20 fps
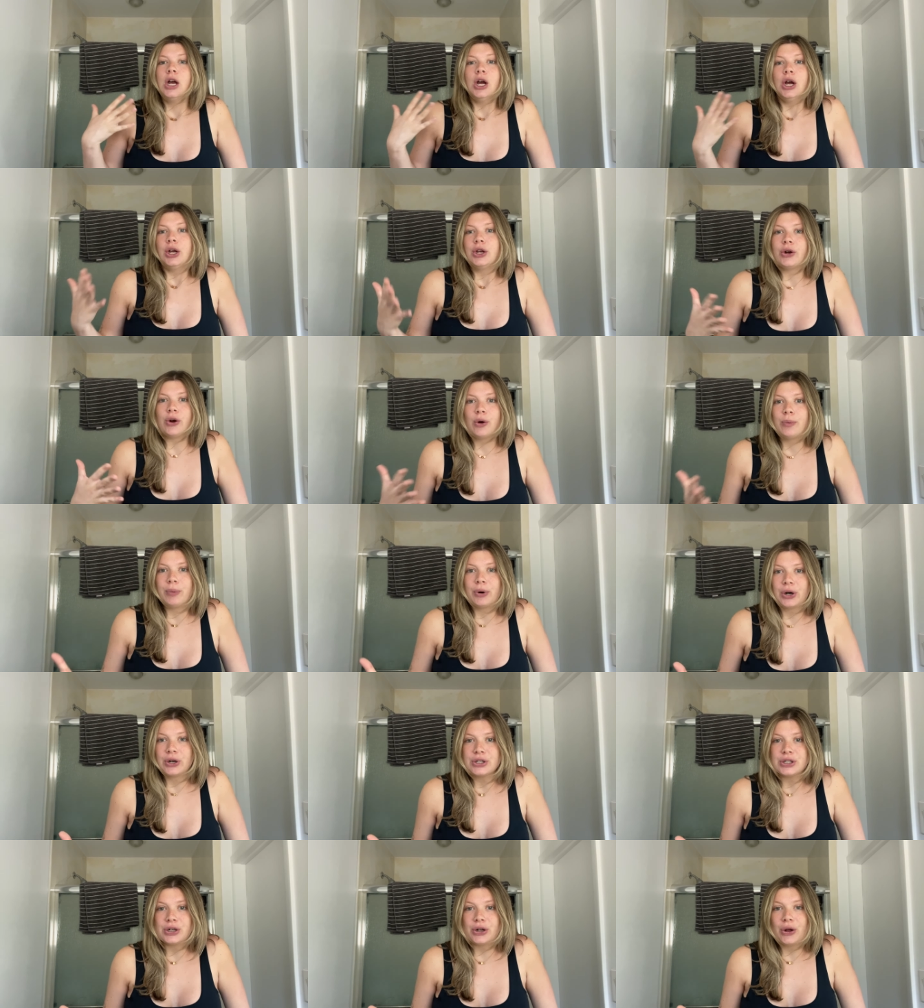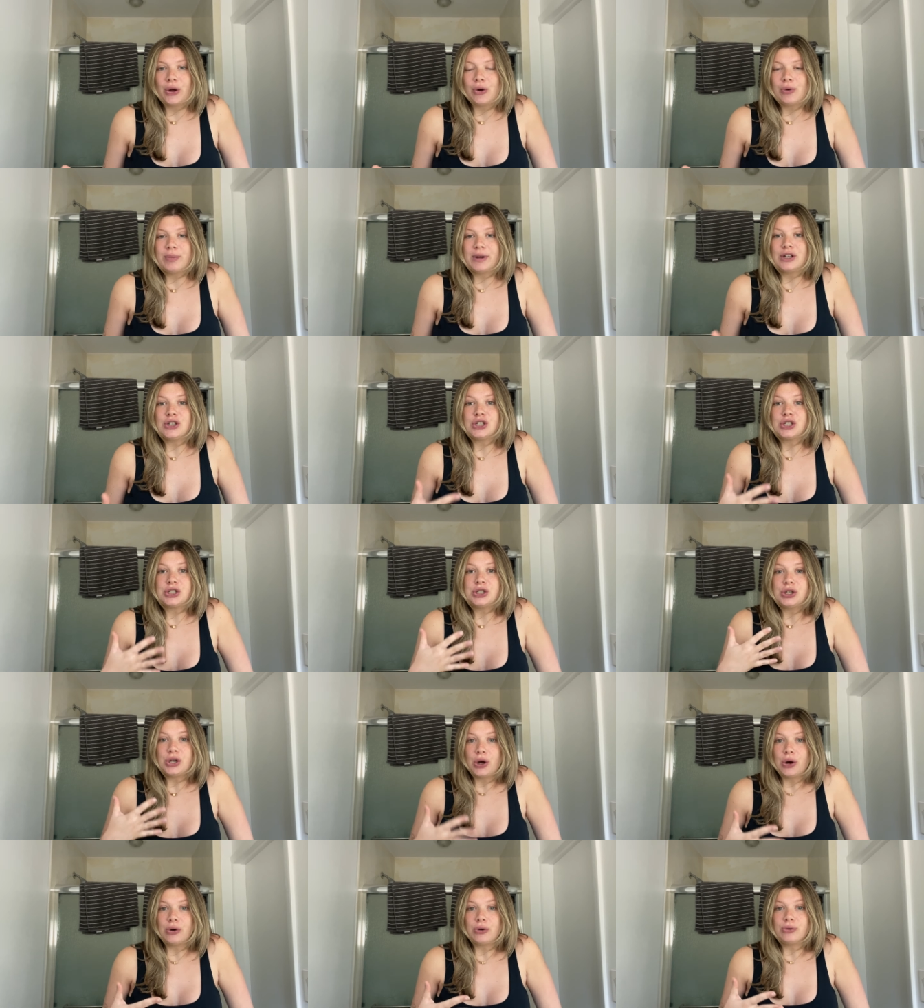your own personal OB just
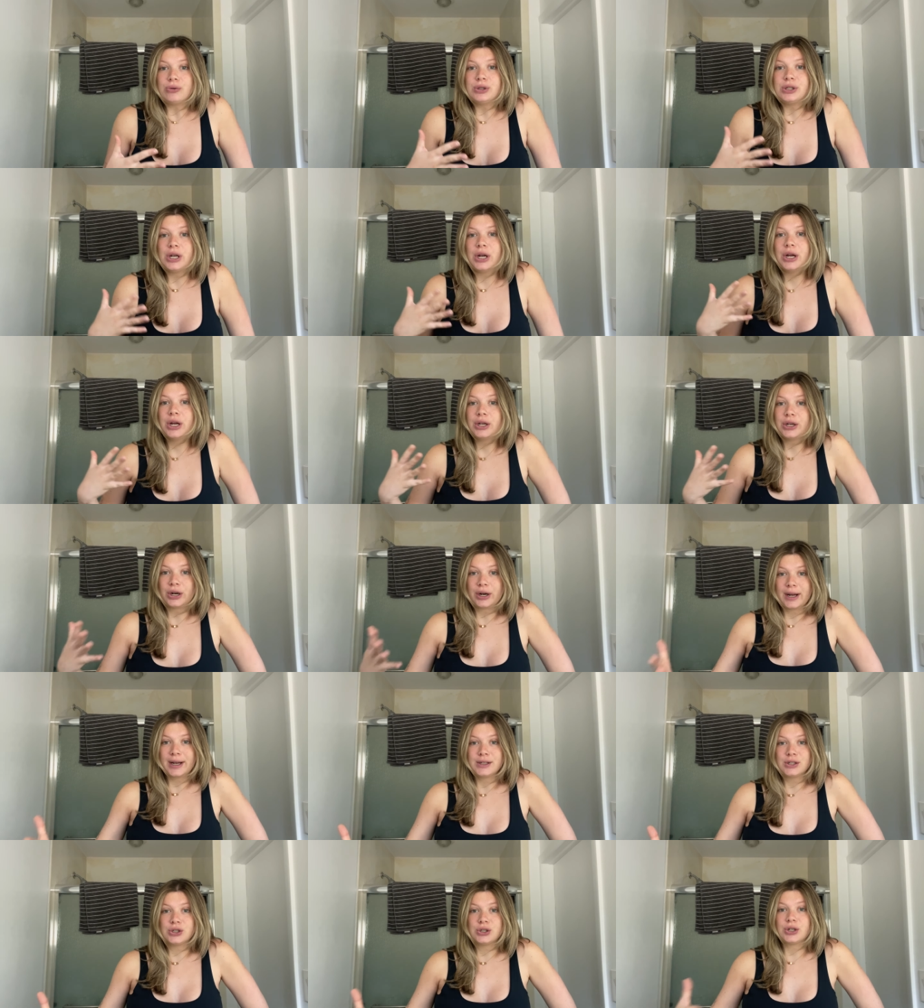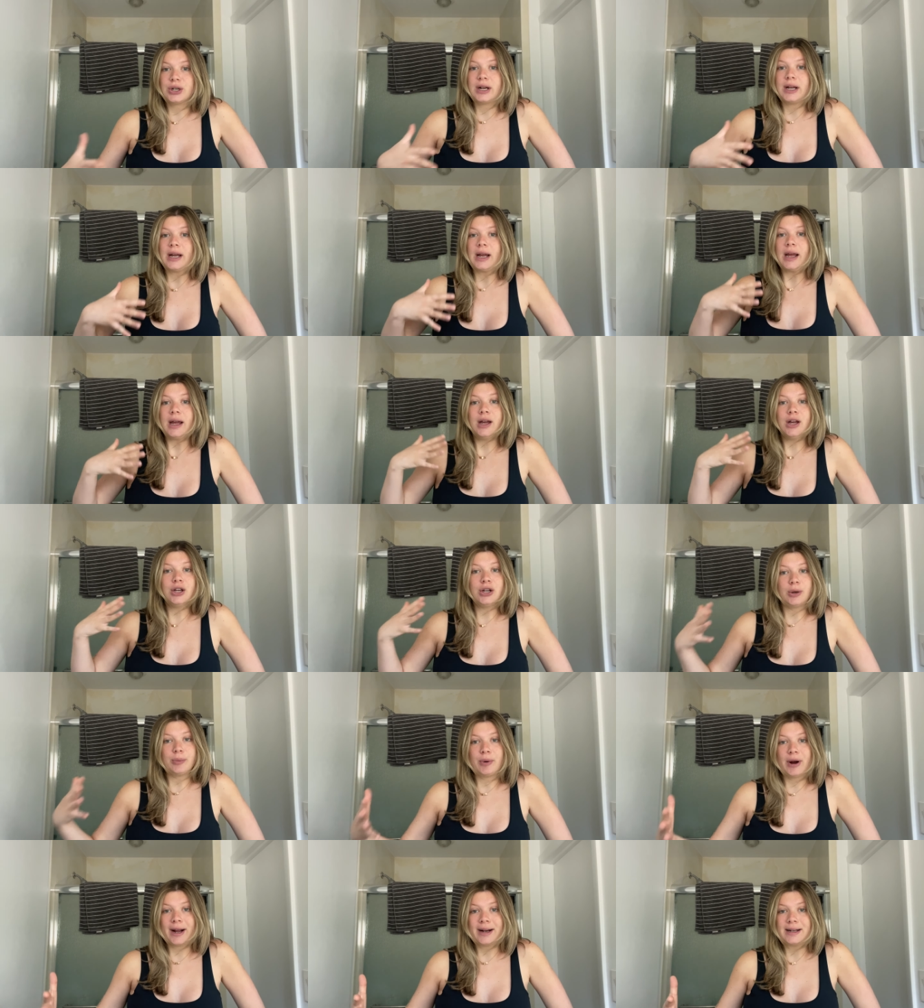knows your history, your
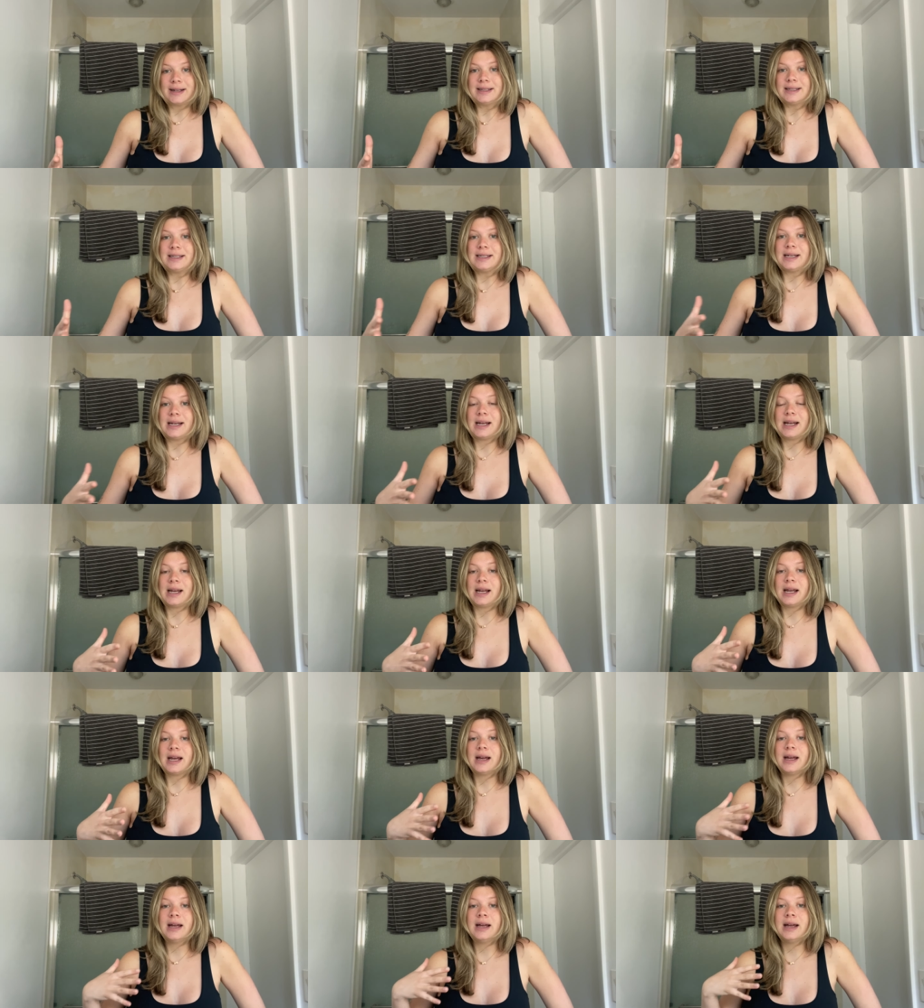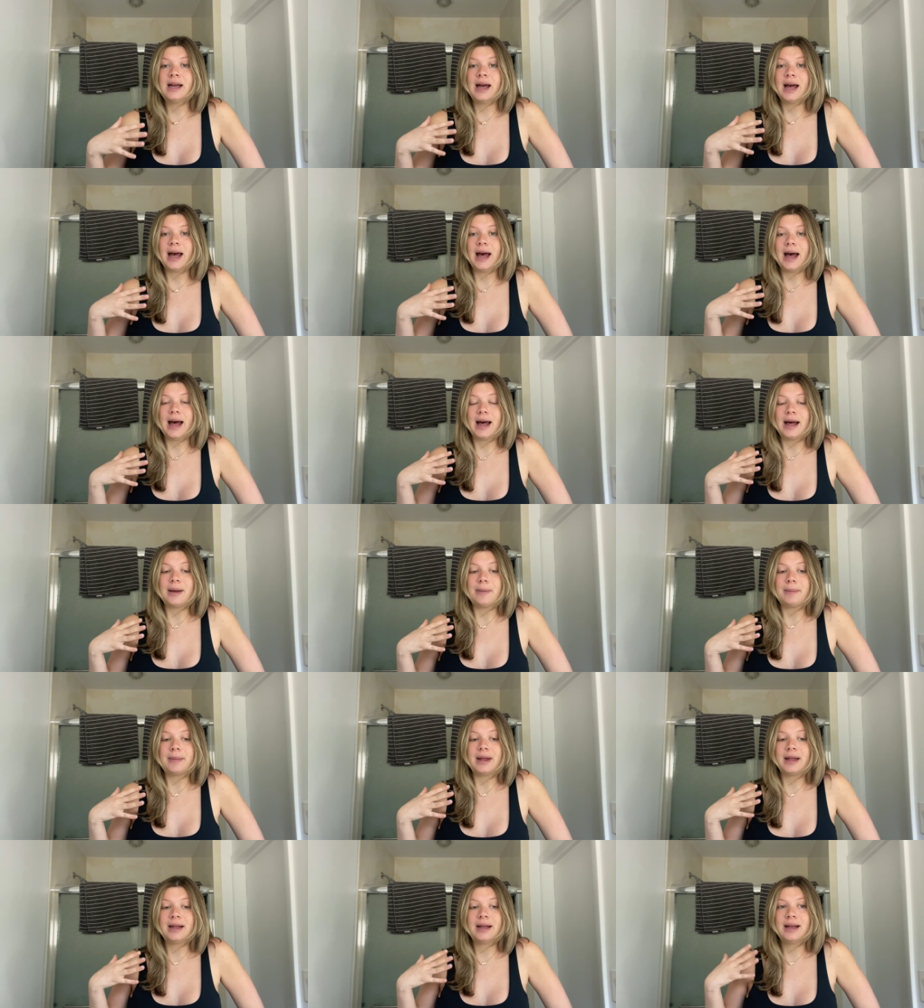pregnancy,
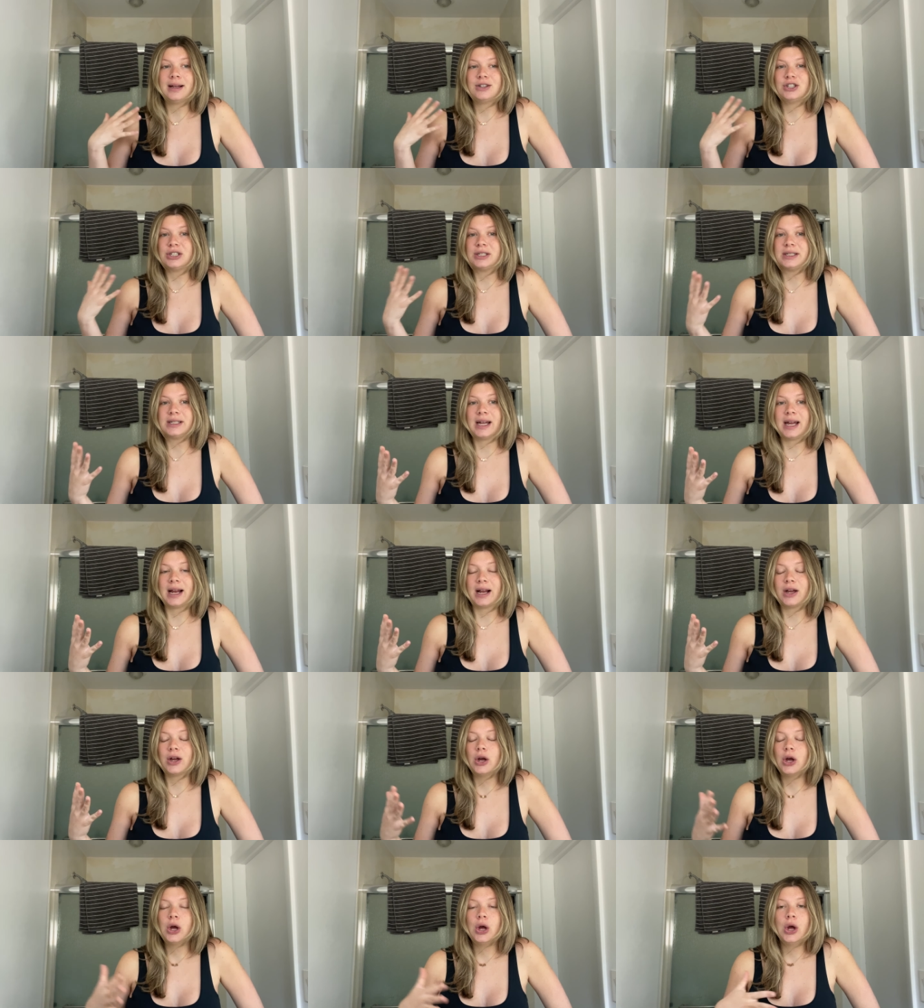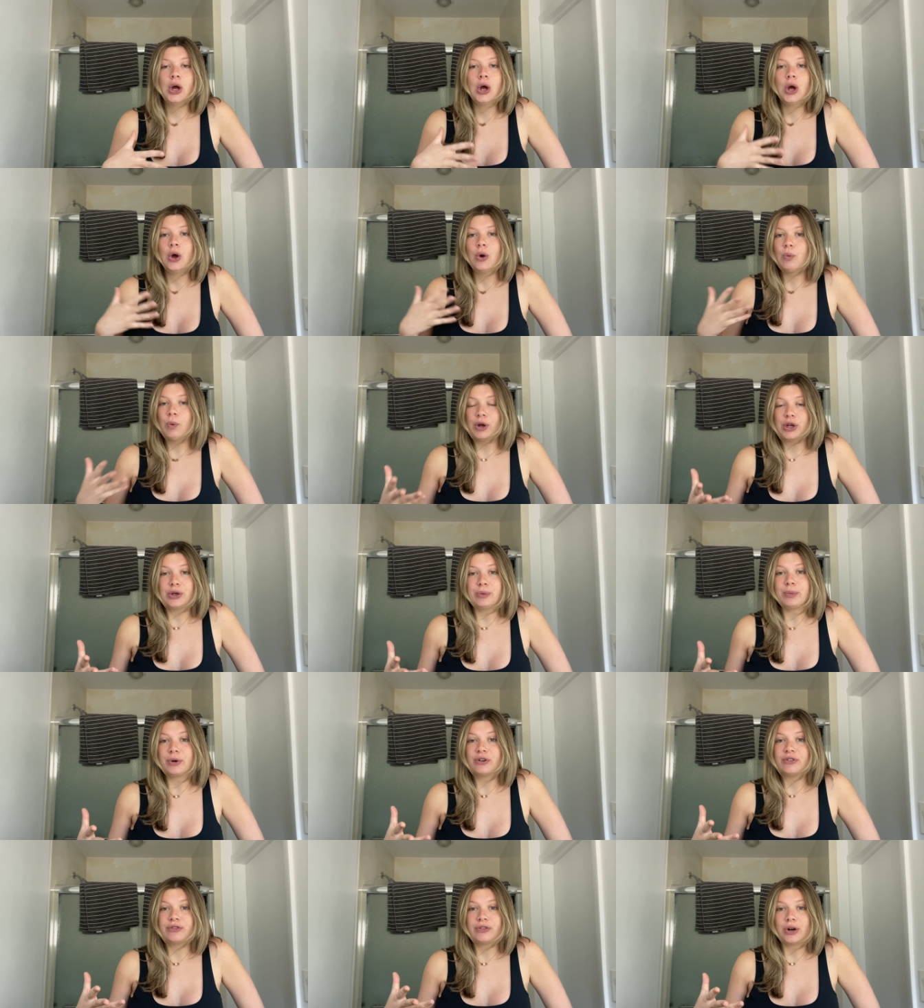um, just like what you
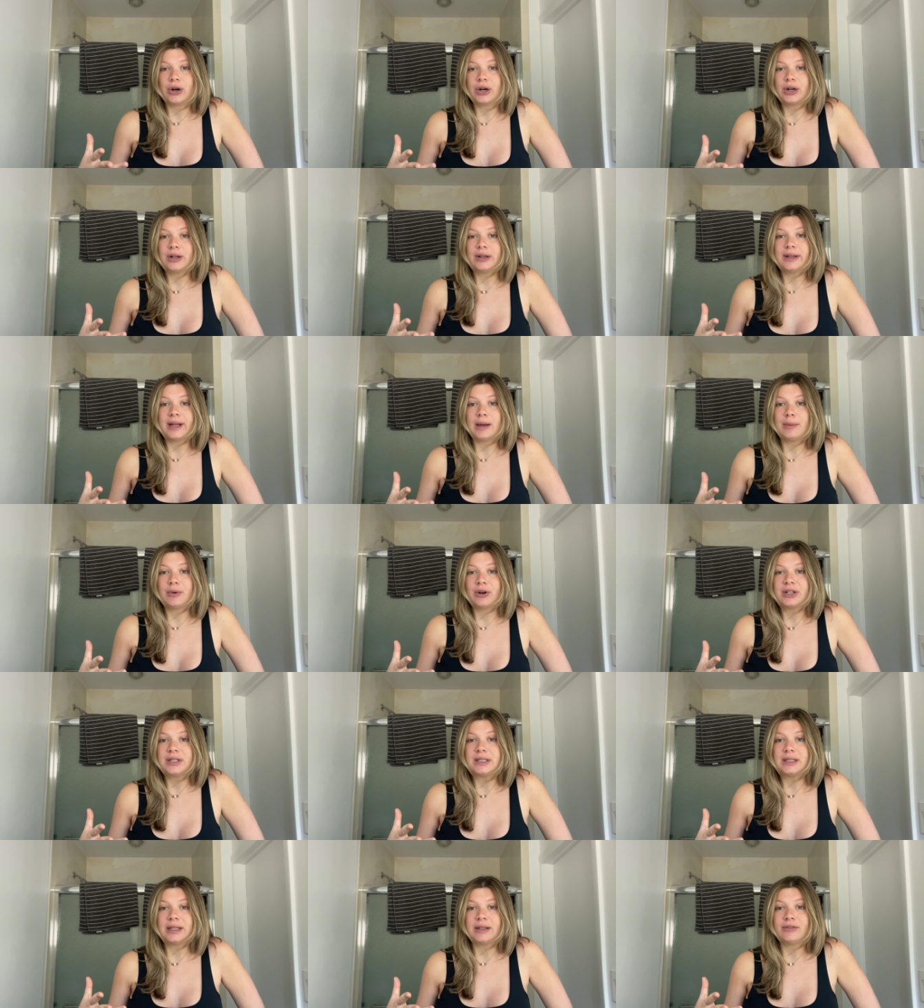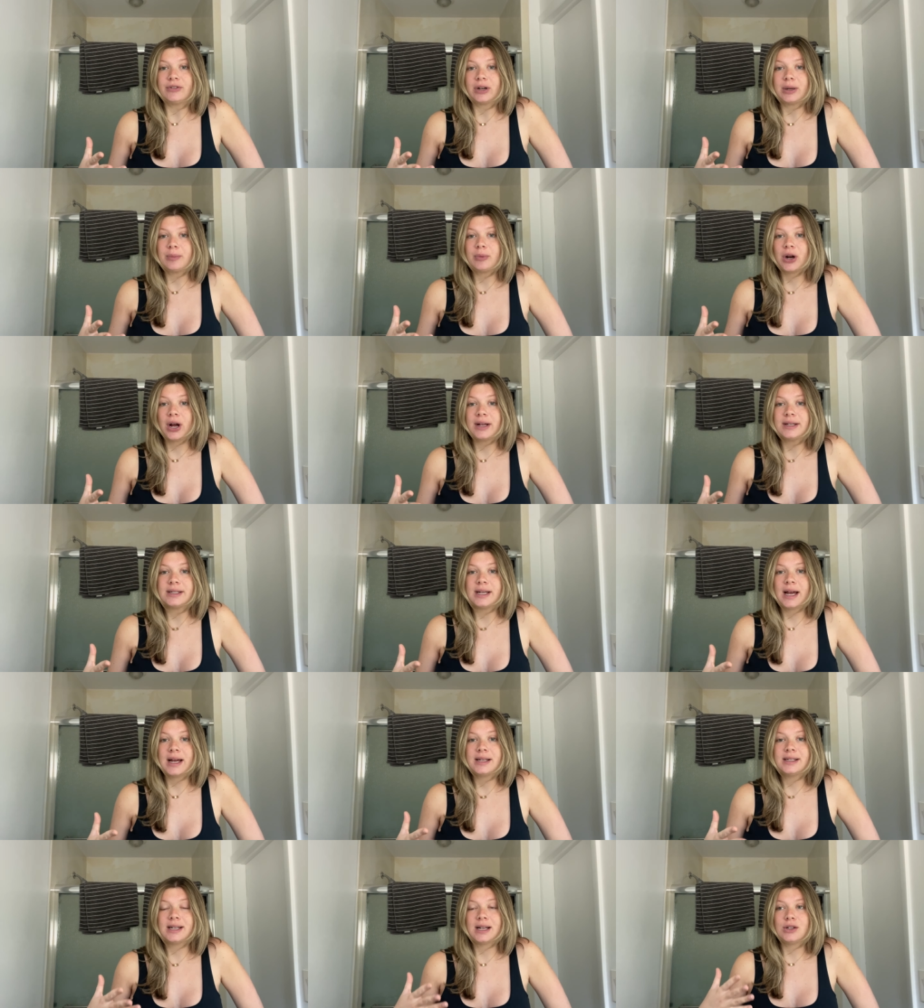prefer in a labor and delivery
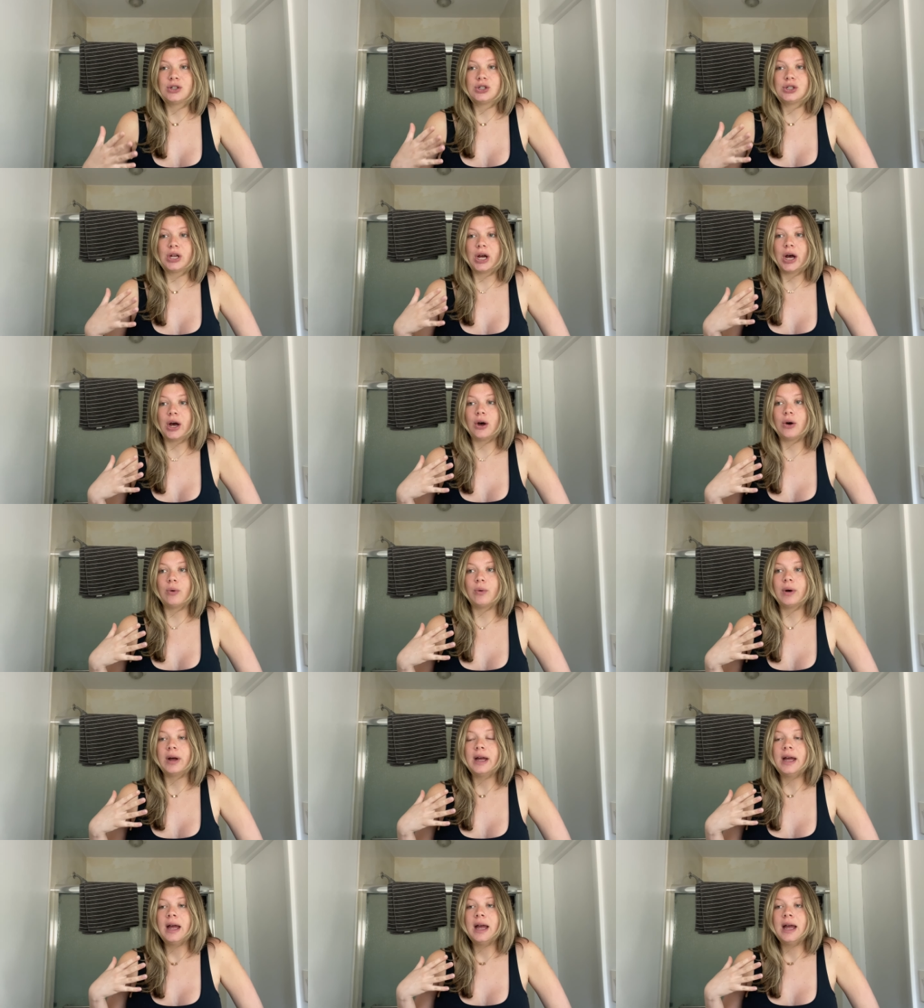process. And so